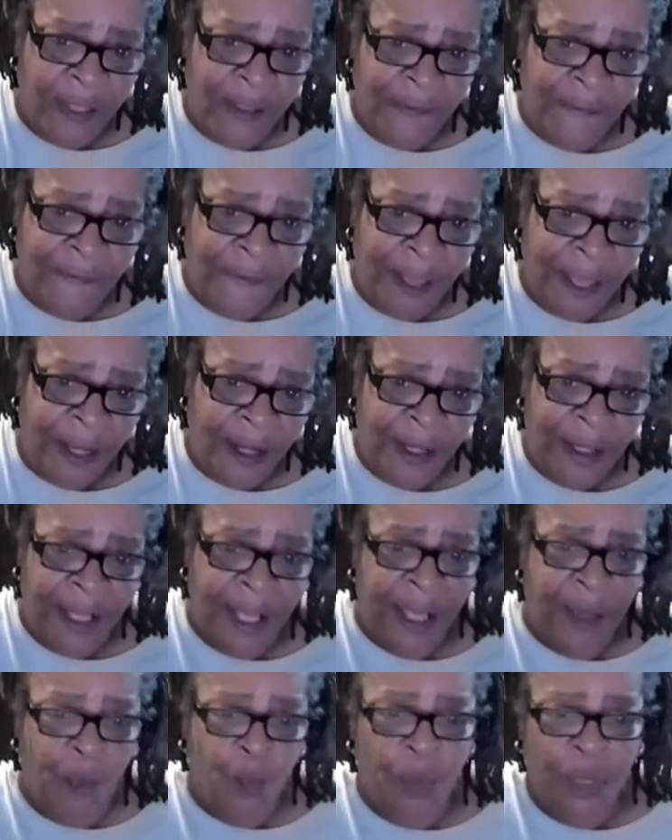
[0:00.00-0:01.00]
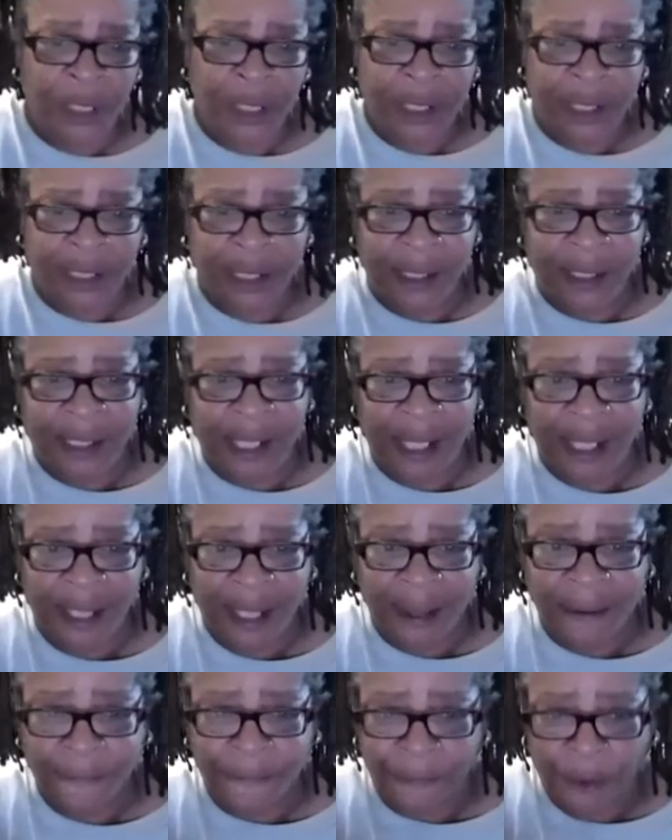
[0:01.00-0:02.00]
in Nevada, and witnesses say
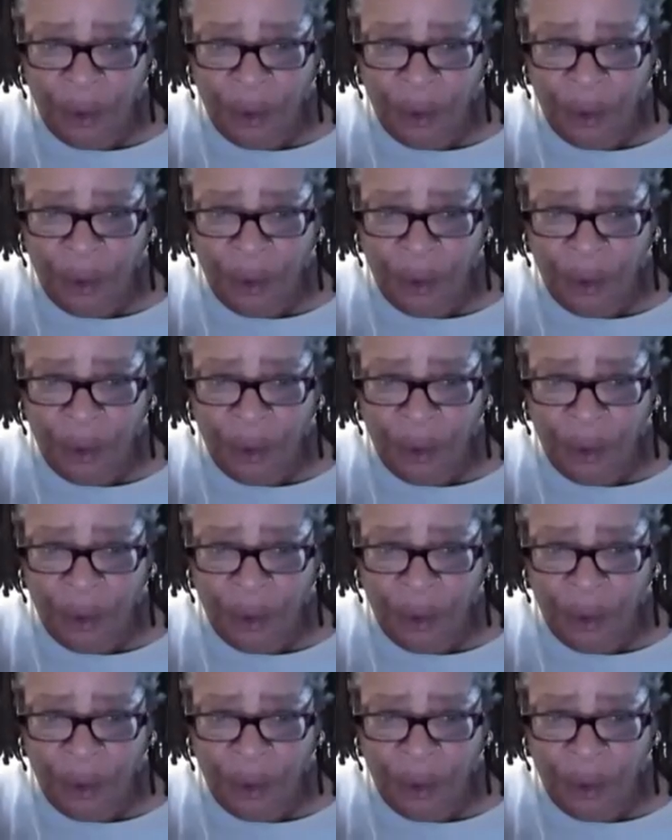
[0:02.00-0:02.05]
their